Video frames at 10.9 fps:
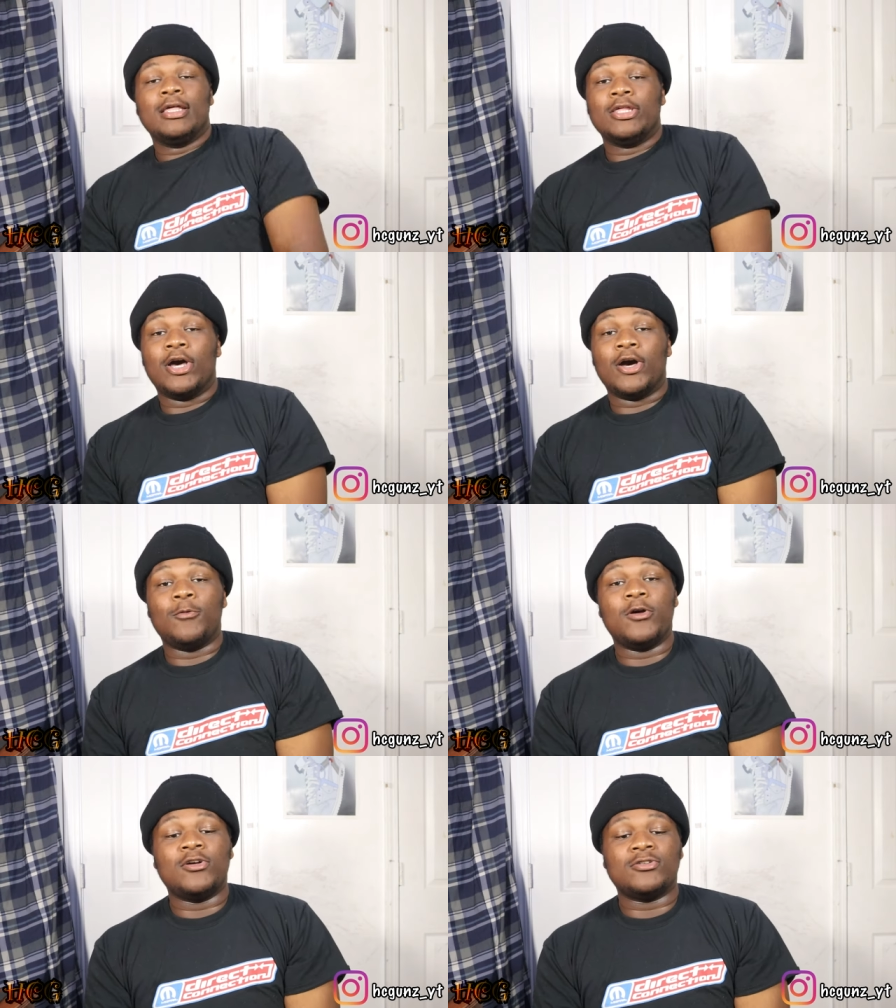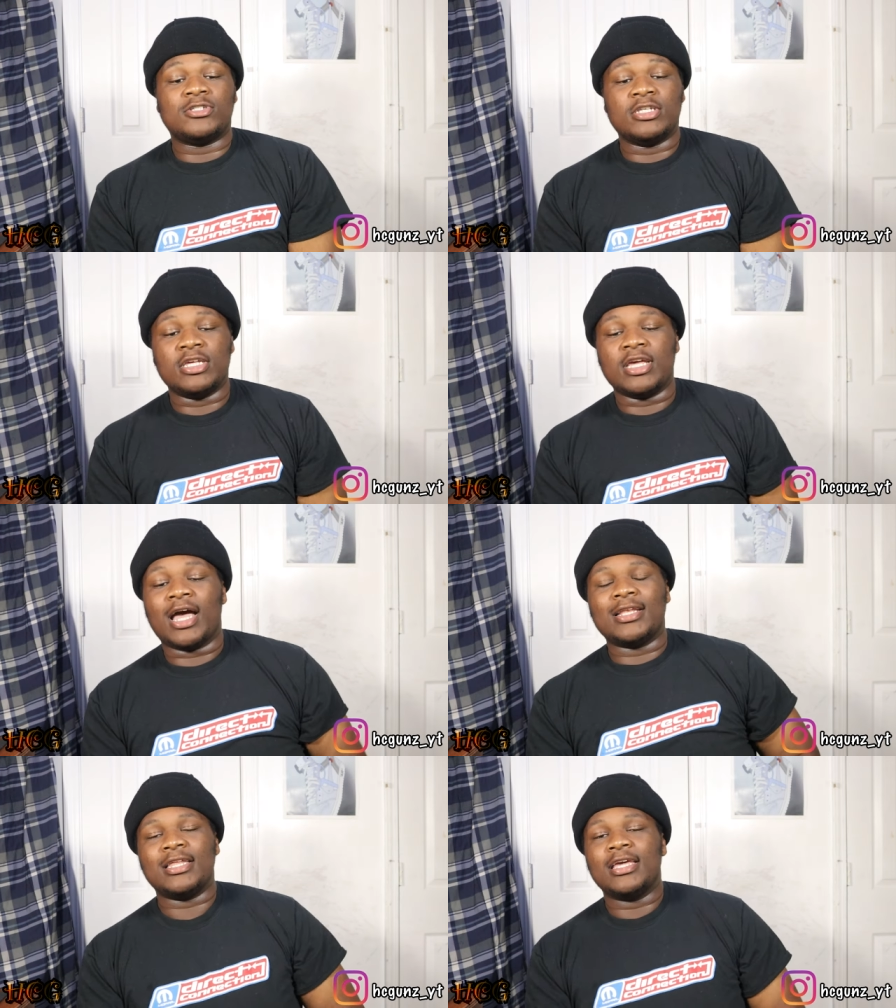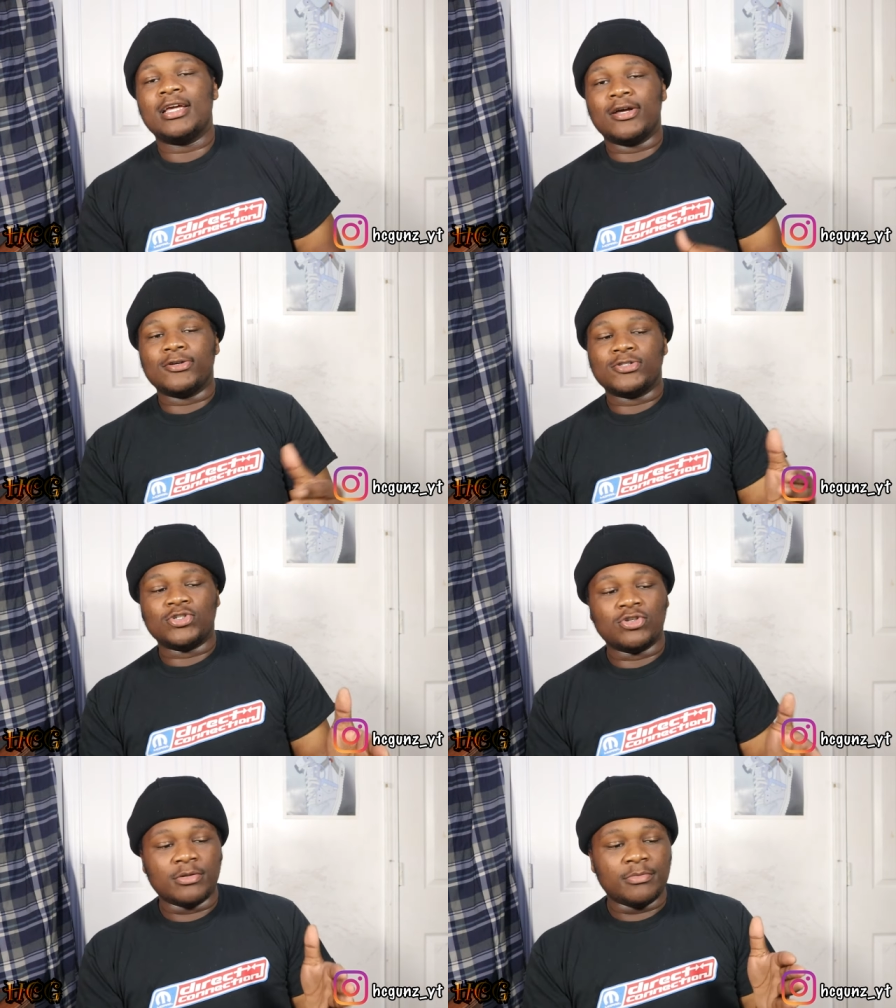y'all will see I did go
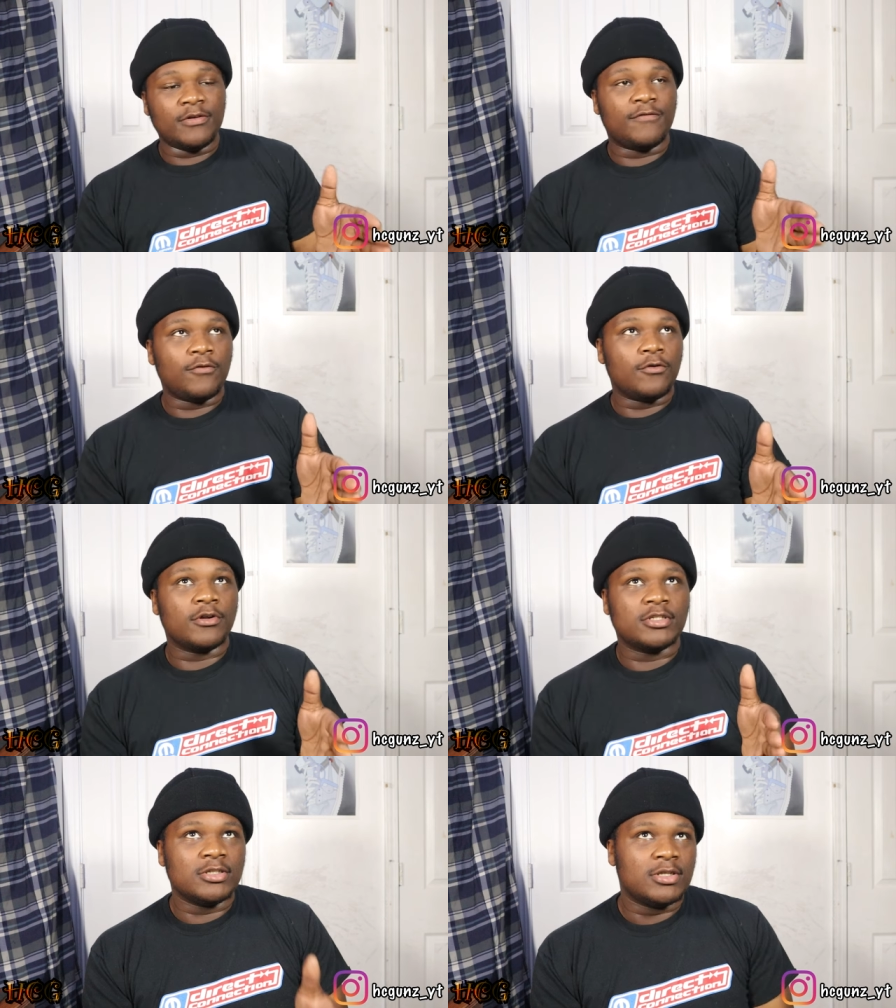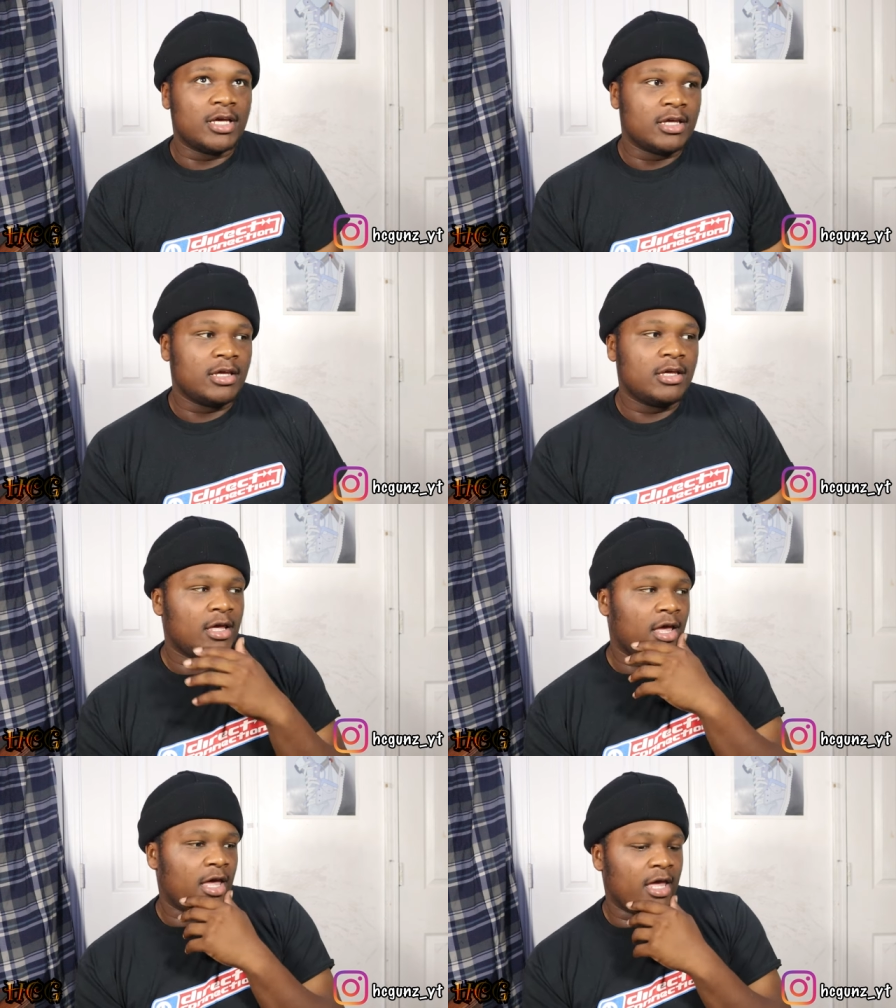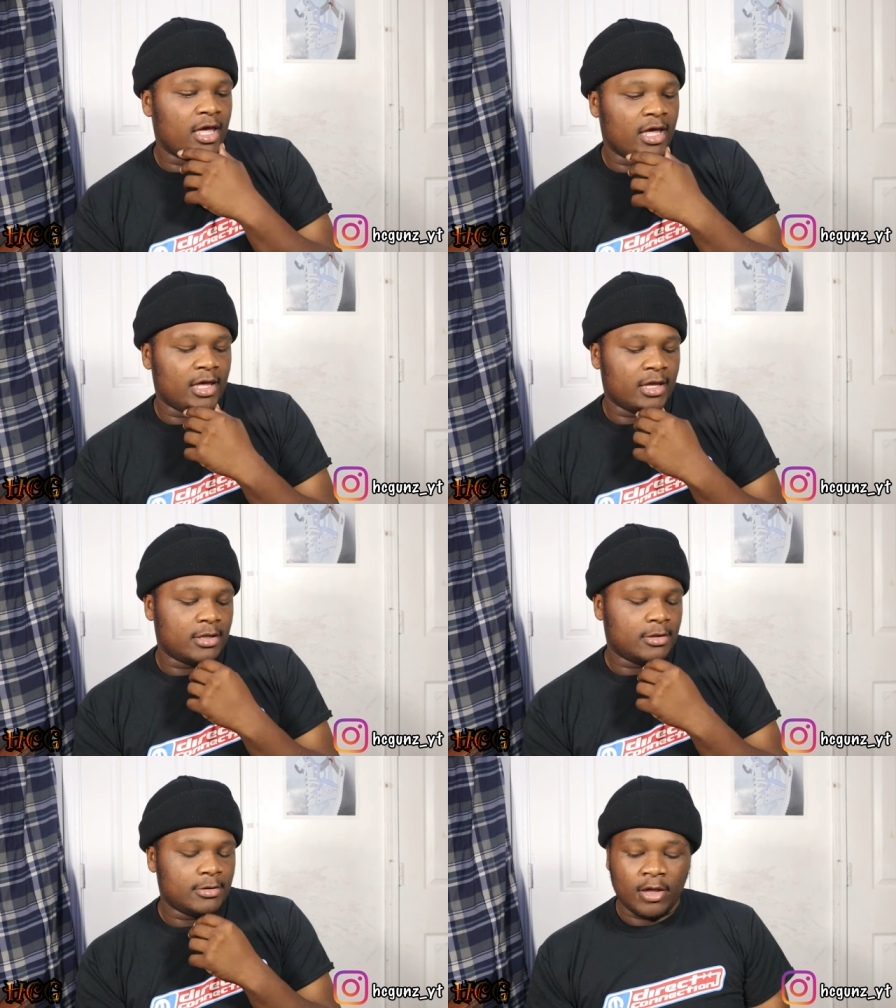shoot it before today and
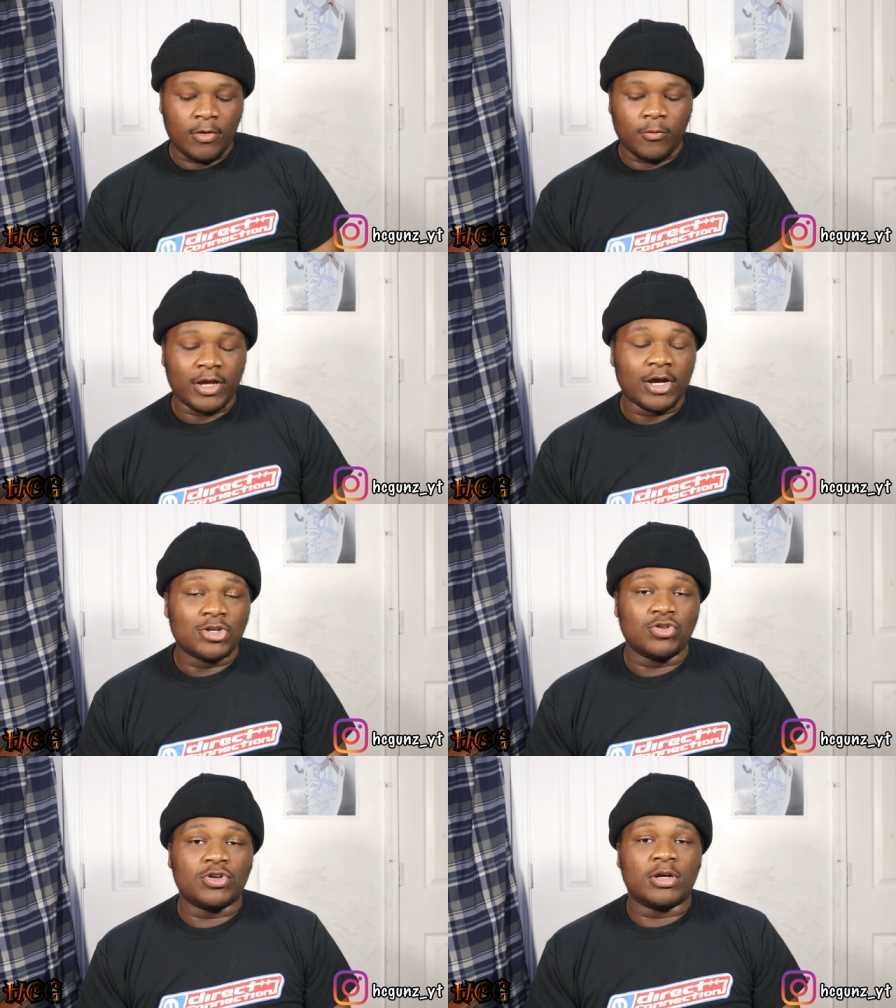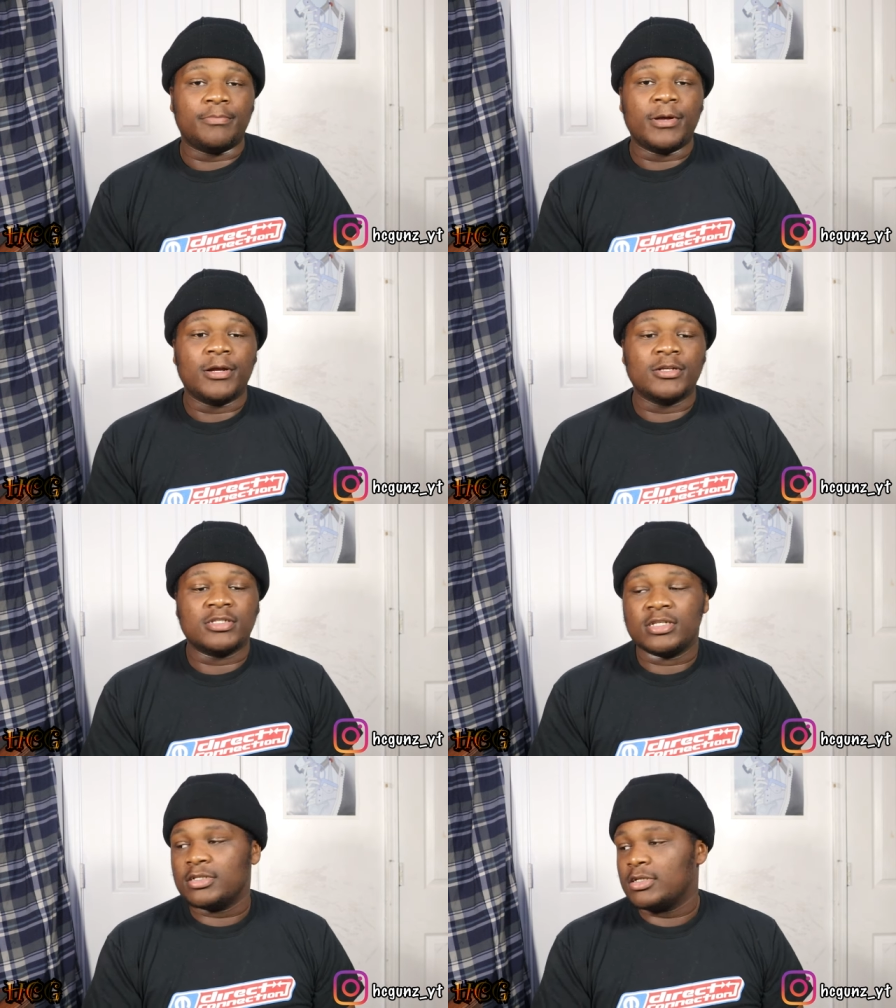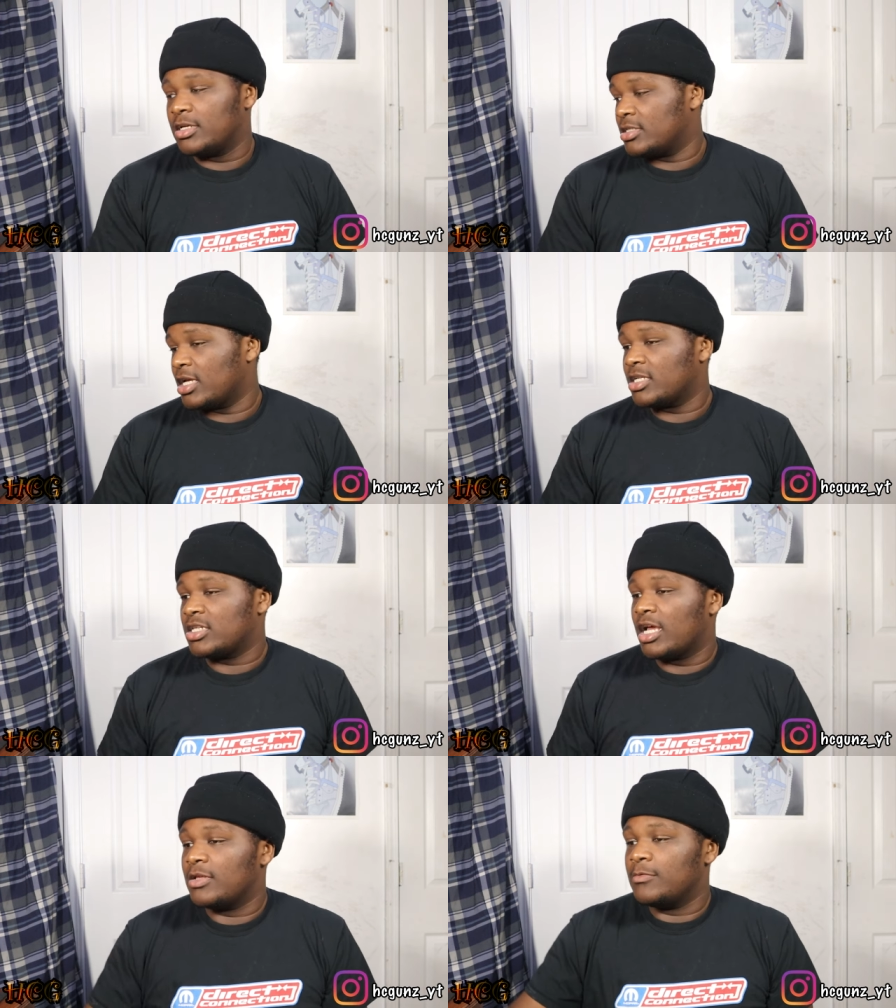we're gonna do comparison because I
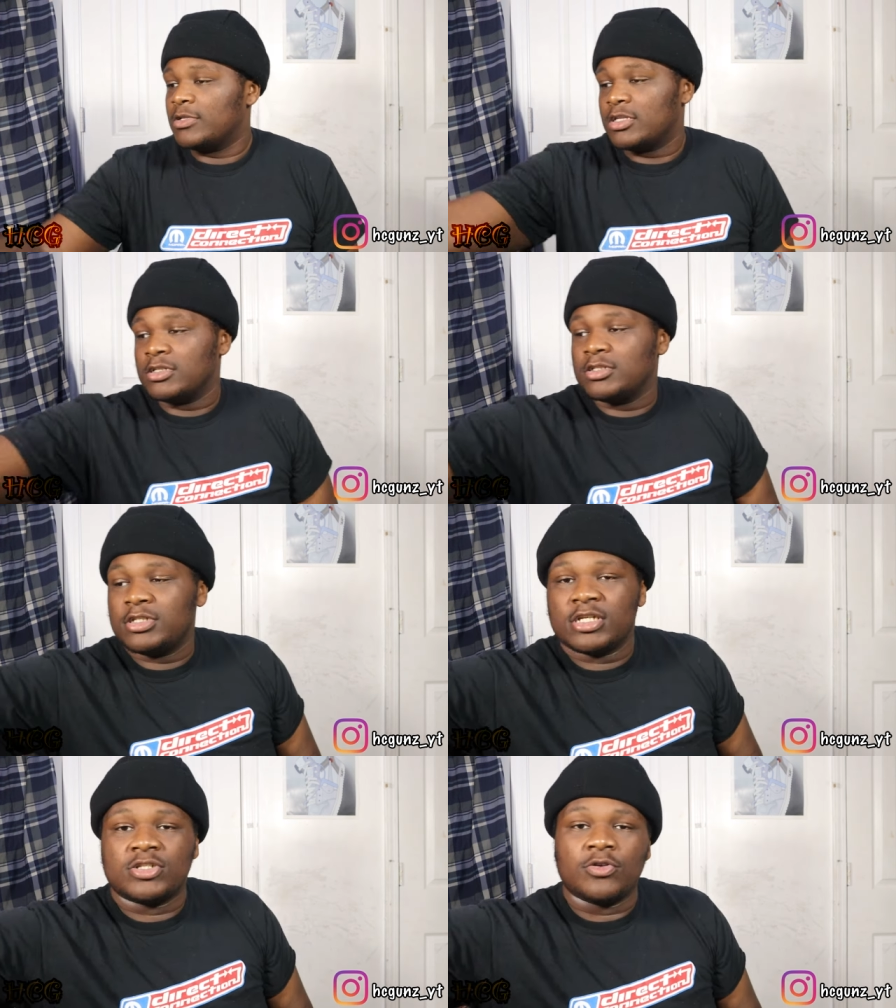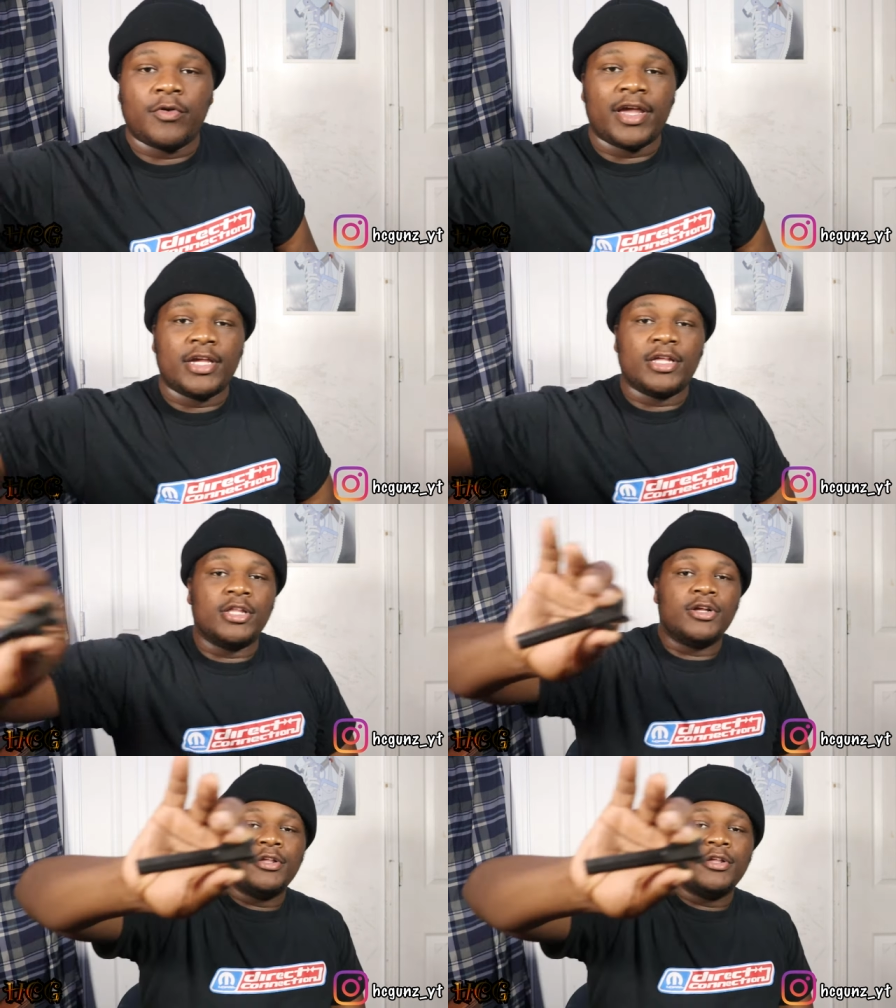shot it with the, just a regular